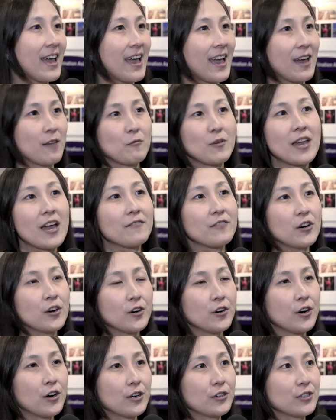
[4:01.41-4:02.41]
And we have a
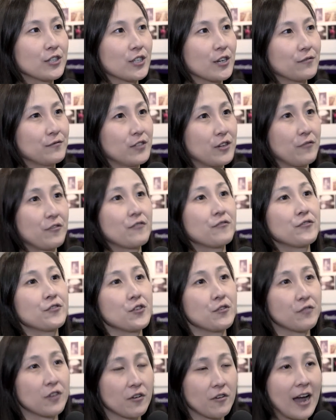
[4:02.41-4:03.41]
whole host of different
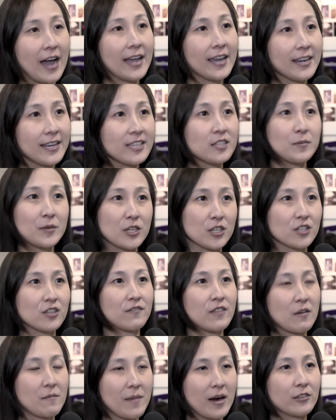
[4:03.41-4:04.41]
food varieties because
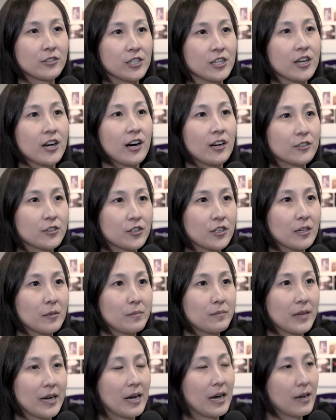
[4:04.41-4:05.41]
of the multicultural
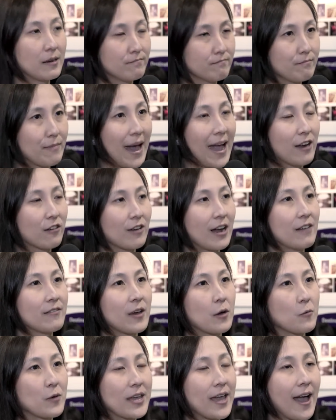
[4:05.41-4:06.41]
background
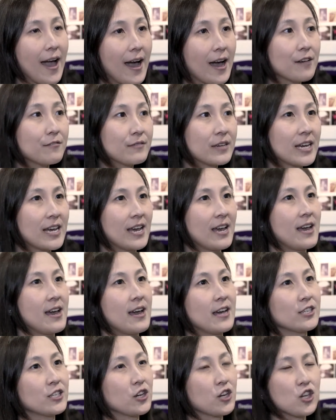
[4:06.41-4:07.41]
that we have.
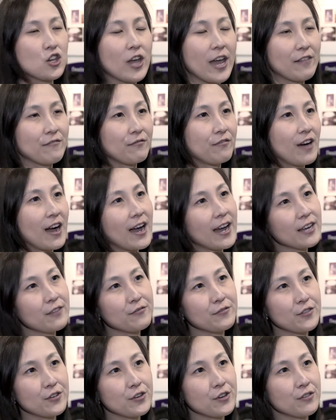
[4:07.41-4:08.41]
So you can find
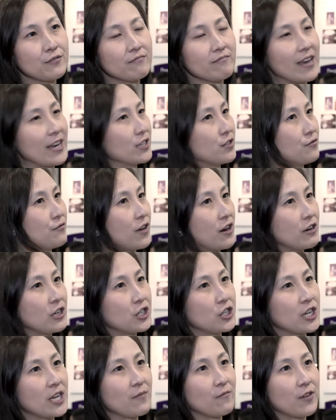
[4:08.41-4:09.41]
food that's very
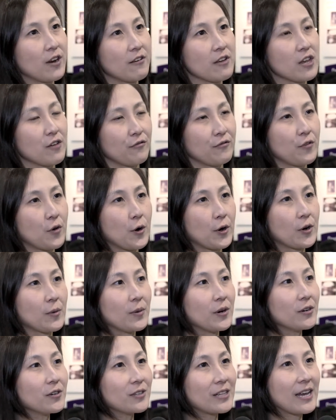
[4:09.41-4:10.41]
cheap, very
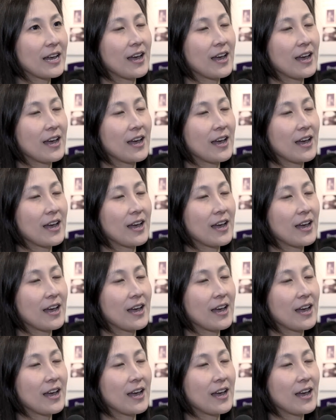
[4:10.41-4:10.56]
affordable.